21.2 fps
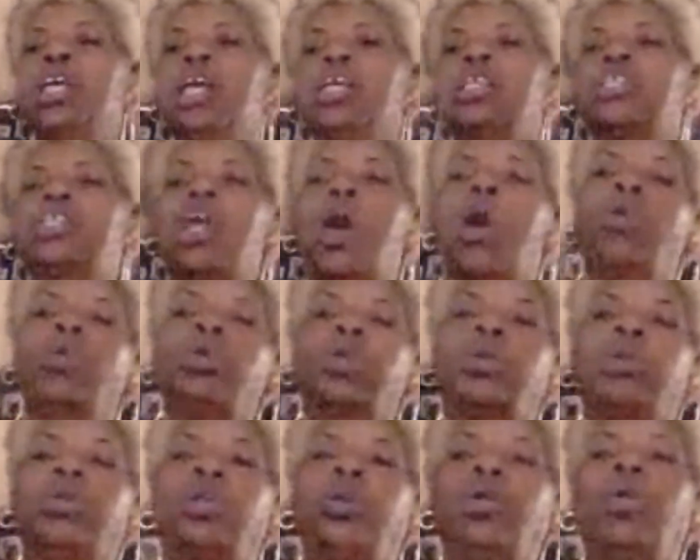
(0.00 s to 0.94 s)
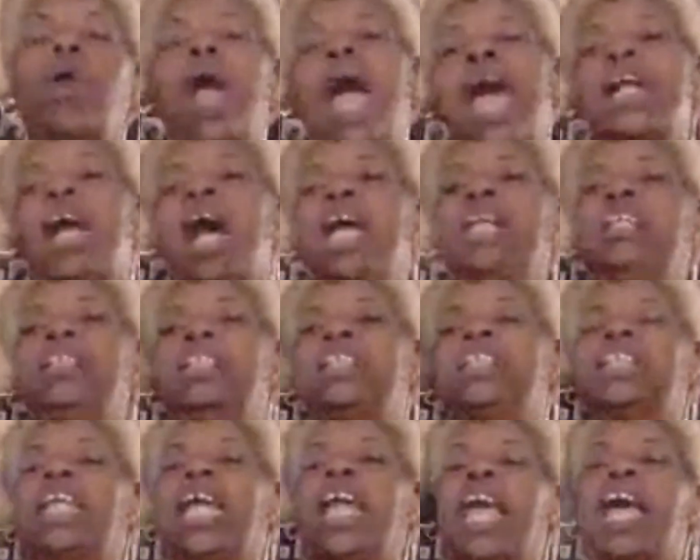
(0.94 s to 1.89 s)
So you got to
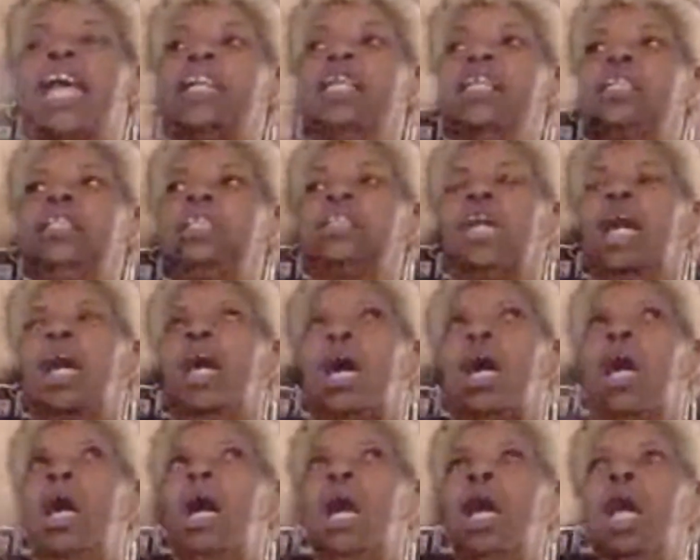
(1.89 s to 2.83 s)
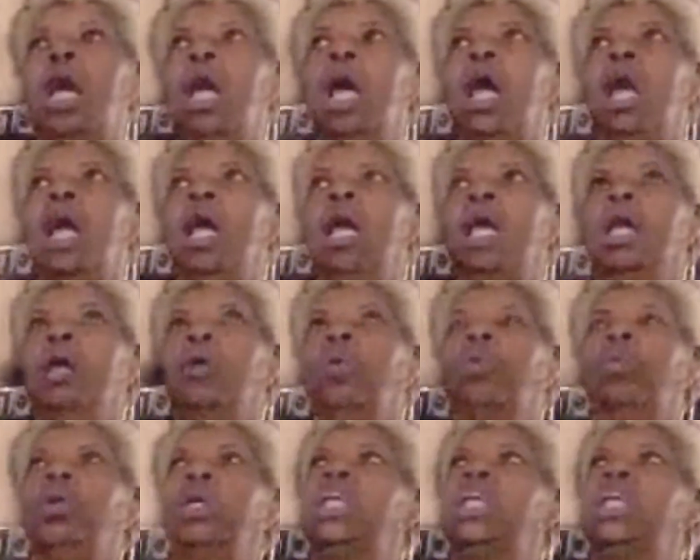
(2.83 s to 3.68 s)
understand the, what